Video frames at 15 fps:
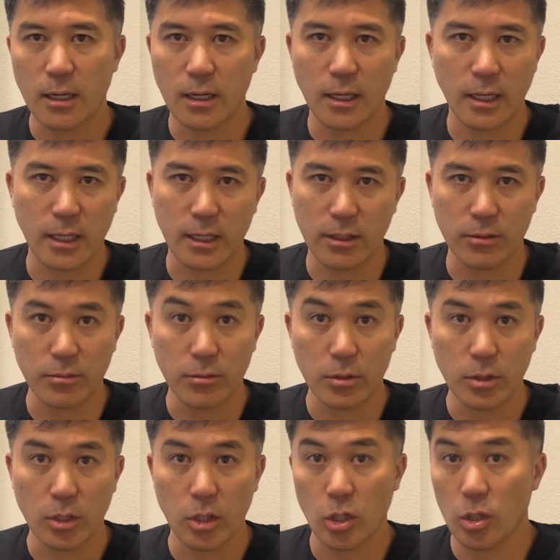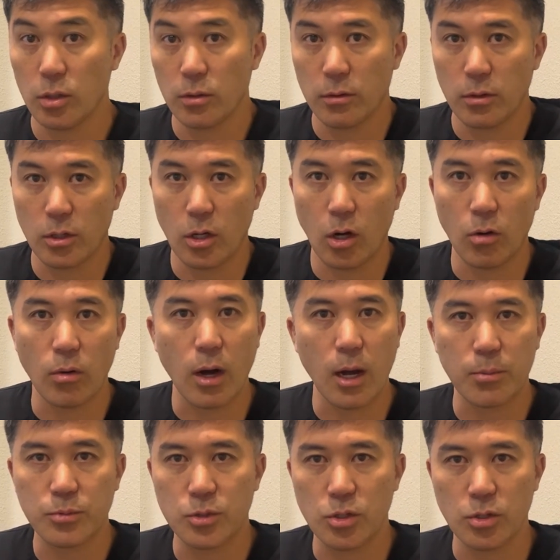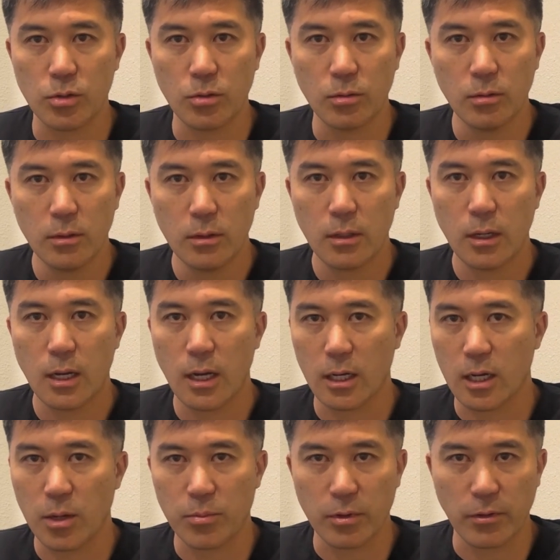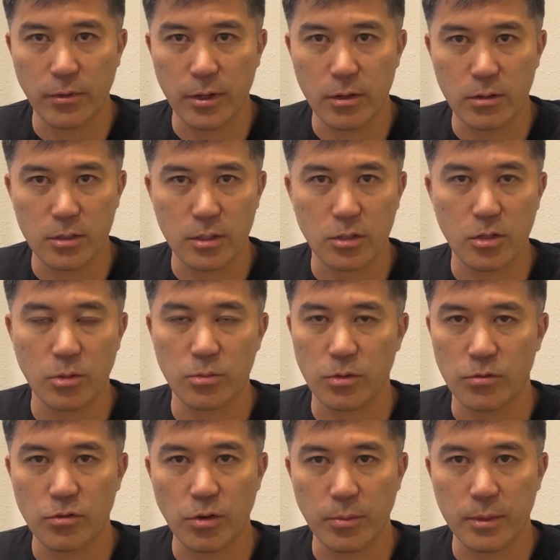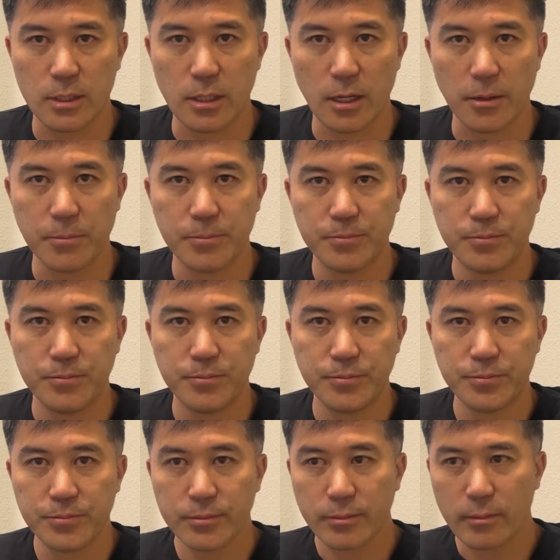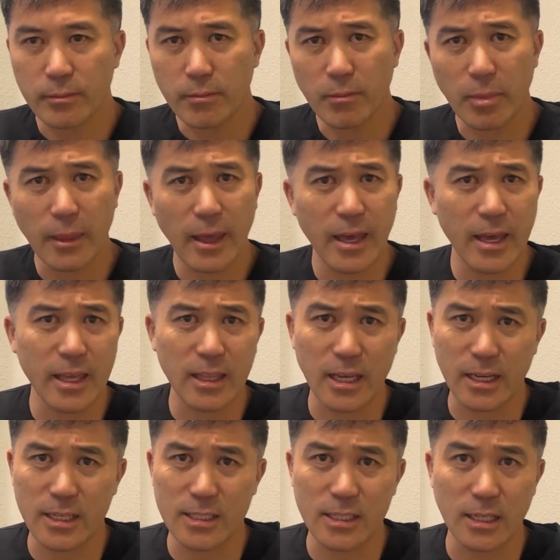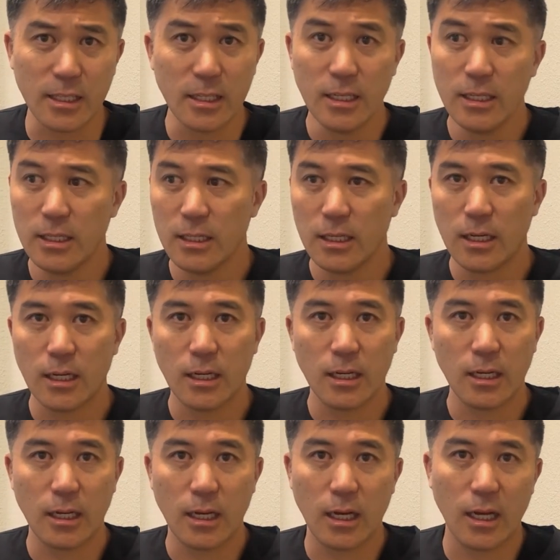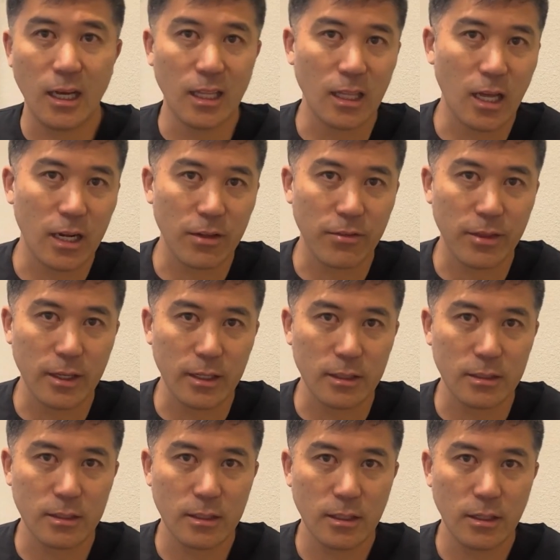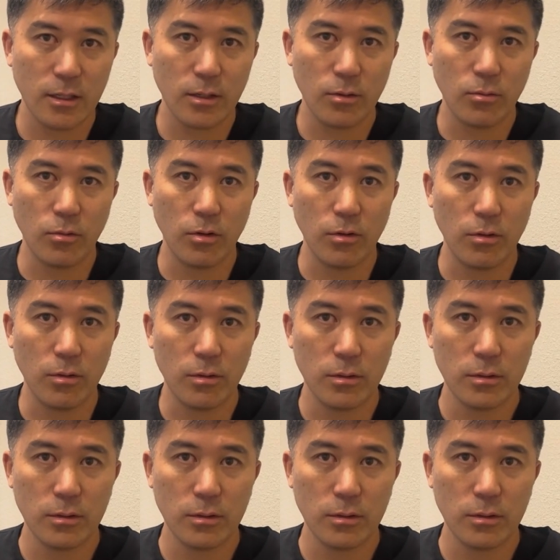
it can go up to a couple of years in terms of treatment time. And like I said, a lot of things will